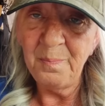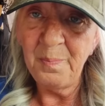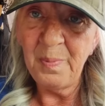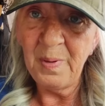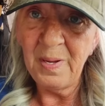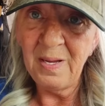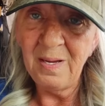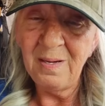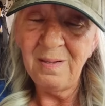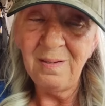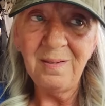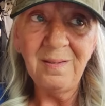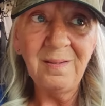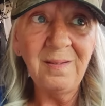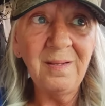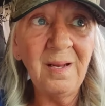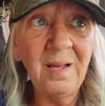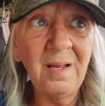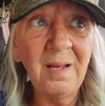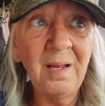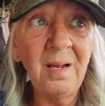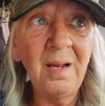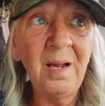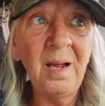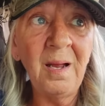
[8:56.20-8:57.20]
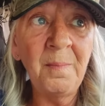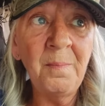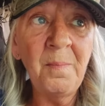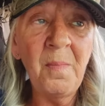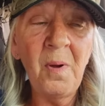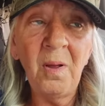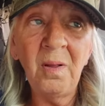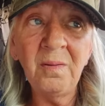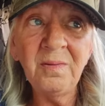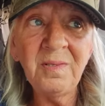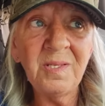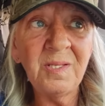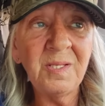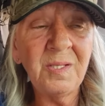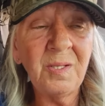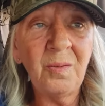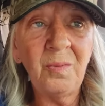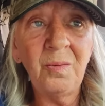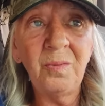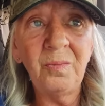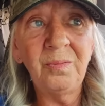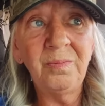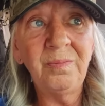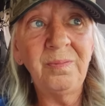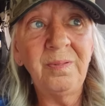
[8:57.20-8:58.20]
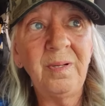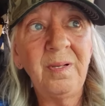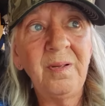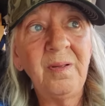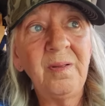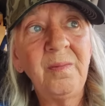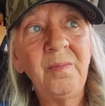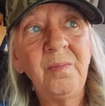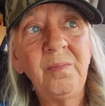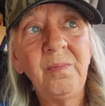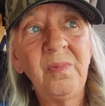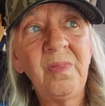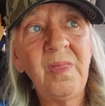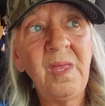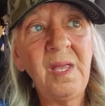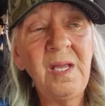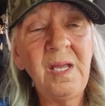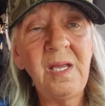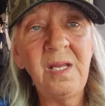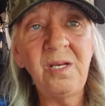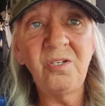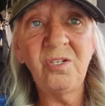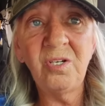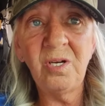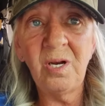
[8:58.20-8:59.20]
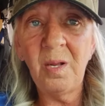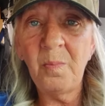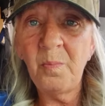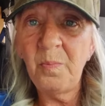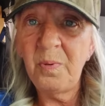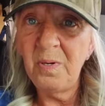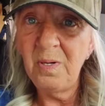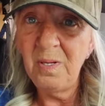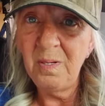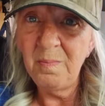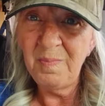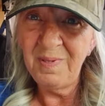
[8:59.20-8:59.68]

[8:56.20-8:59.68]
but I'm also thinking, should I put